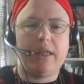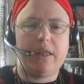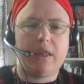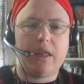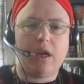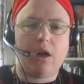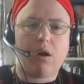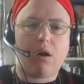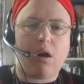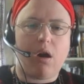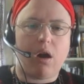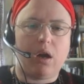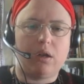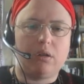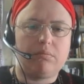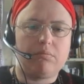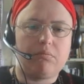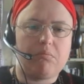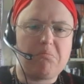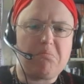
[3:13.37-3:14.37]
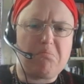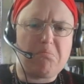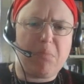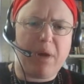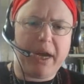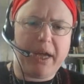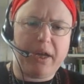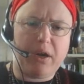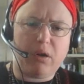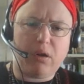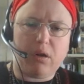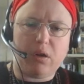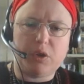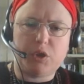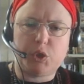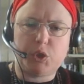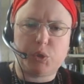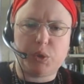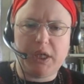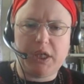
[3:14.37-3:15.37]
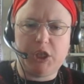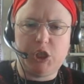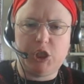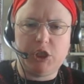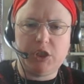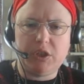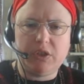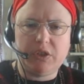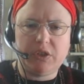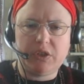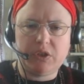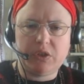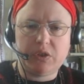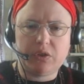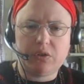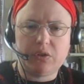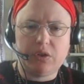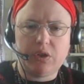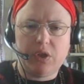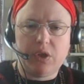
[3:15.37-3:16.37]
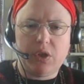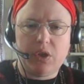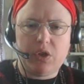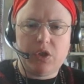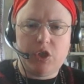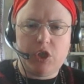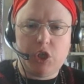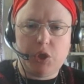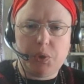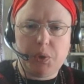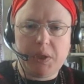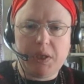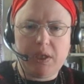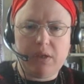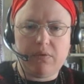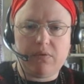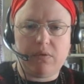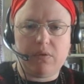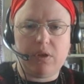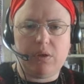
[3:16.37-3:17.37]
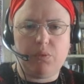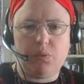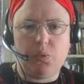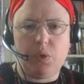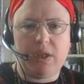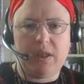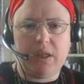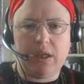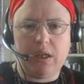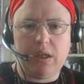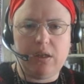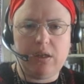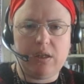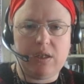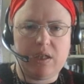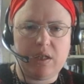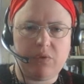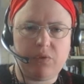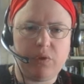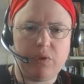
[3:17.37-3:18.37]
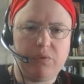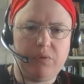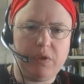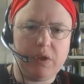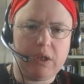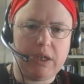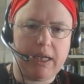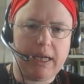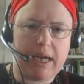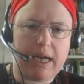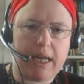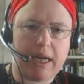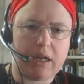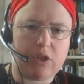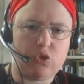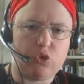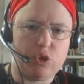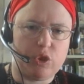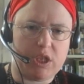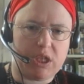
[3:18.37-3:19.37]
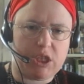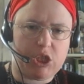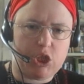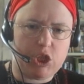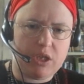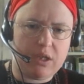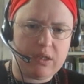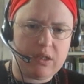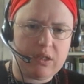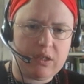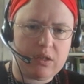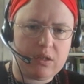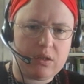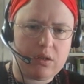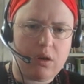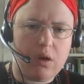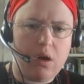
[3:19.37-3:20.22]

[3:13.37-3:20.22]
There are minor alterations to it, within the different Filianic traditions,